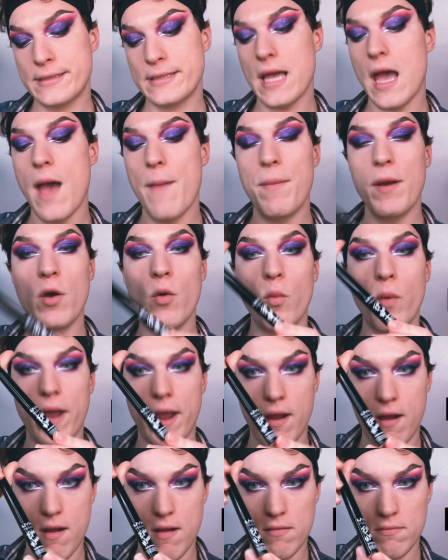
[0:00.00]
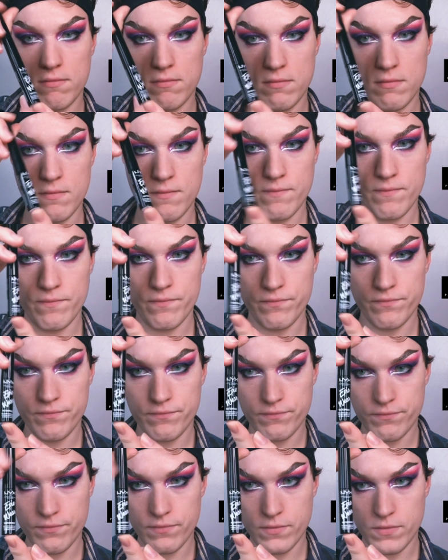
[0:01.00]
Epic Wear
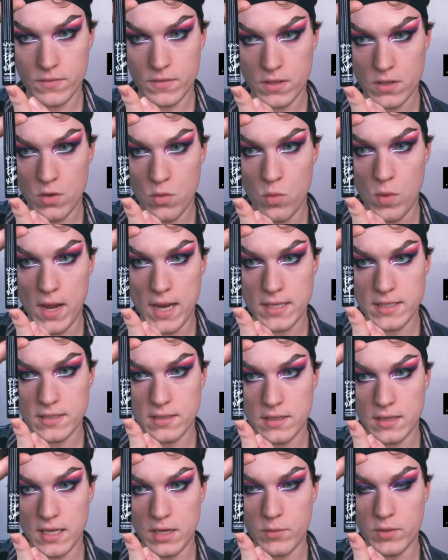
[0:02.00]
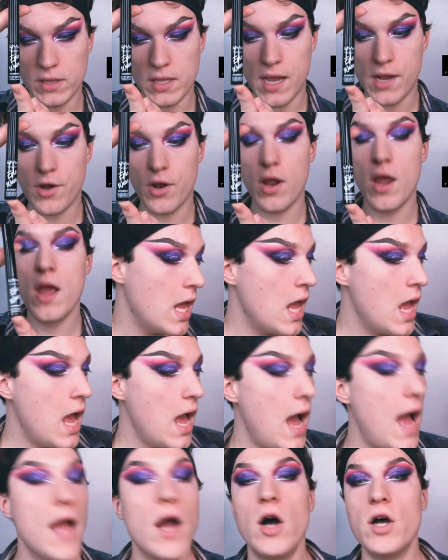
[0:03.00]
white liquid liner.
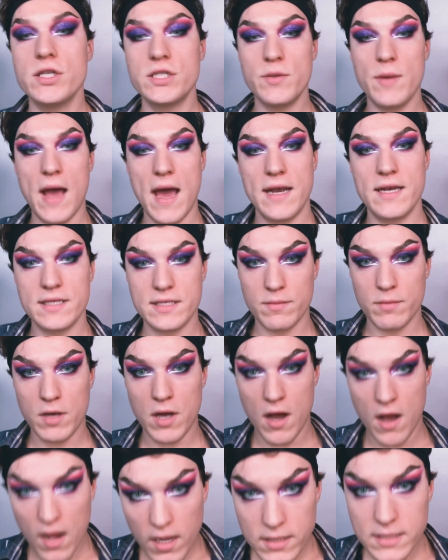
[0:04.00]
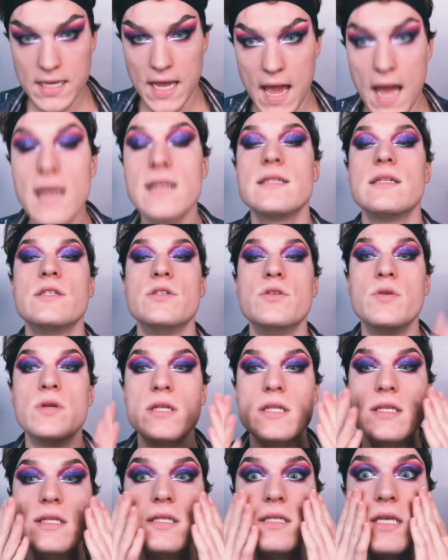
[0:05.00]
I also added some contacts, as you
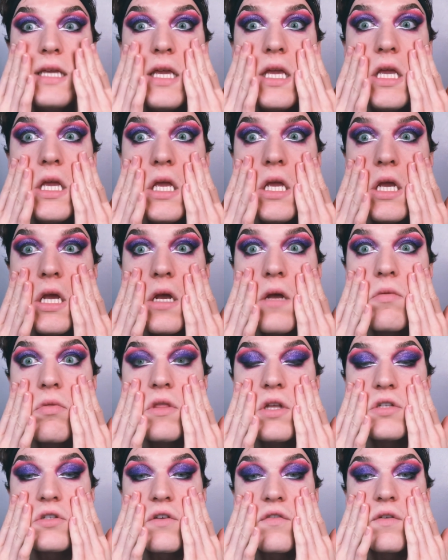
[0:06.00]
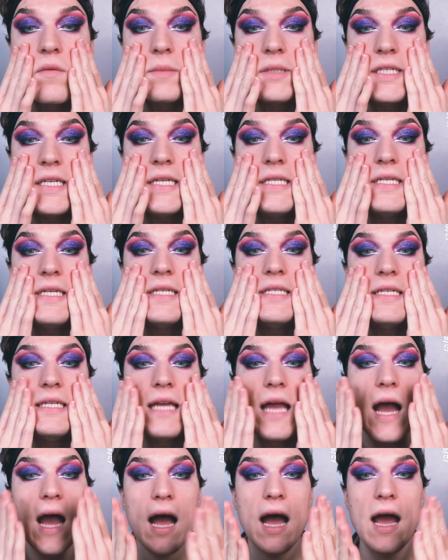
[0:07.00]
can see. These are from
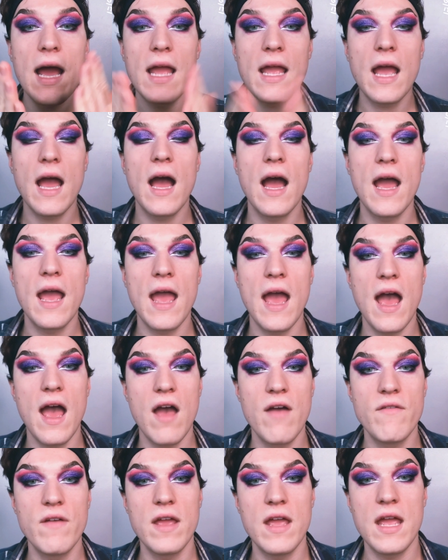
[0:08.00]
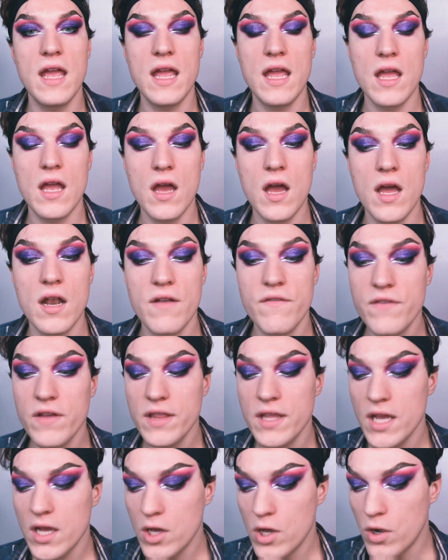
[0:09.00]
TTDI. I have an
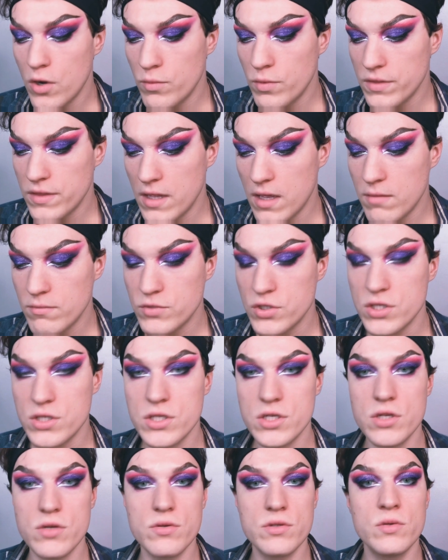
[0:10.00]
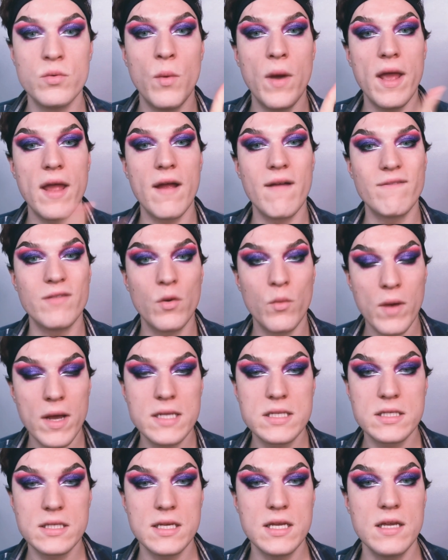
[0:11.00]
affiliate code with them. Just use Way of the
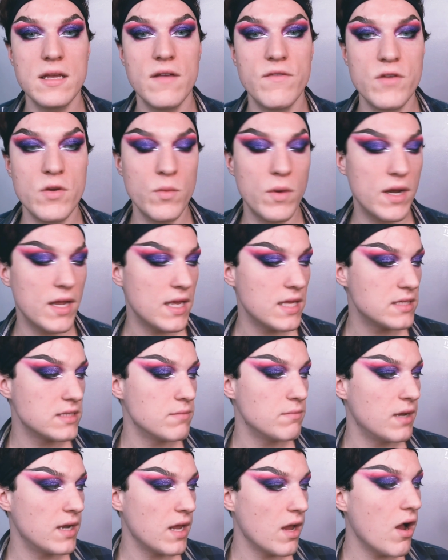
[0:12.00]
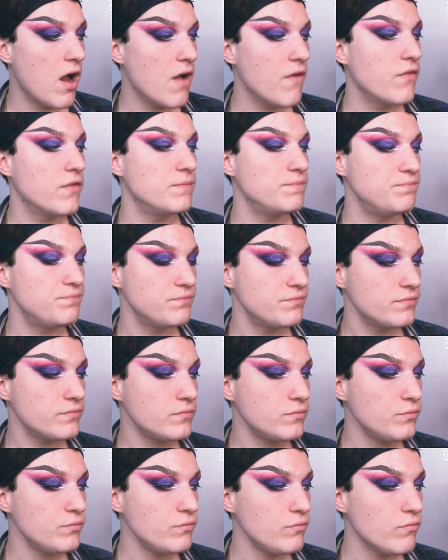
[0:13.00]
Wesley if you want to get some money off.
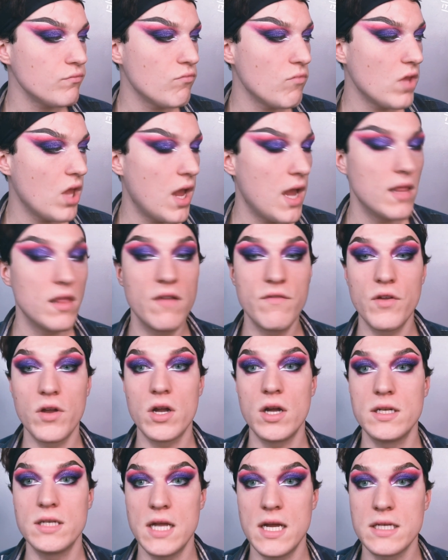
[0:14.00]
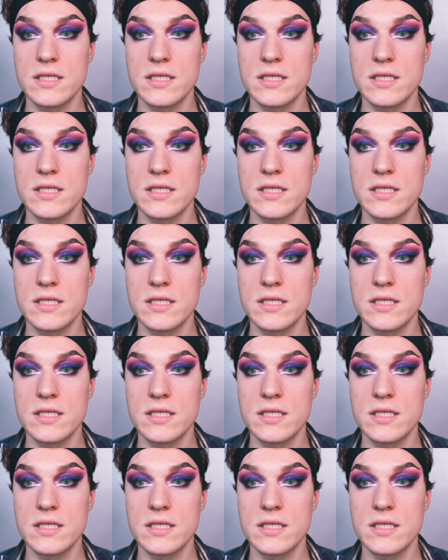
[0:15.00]
I love their contacts.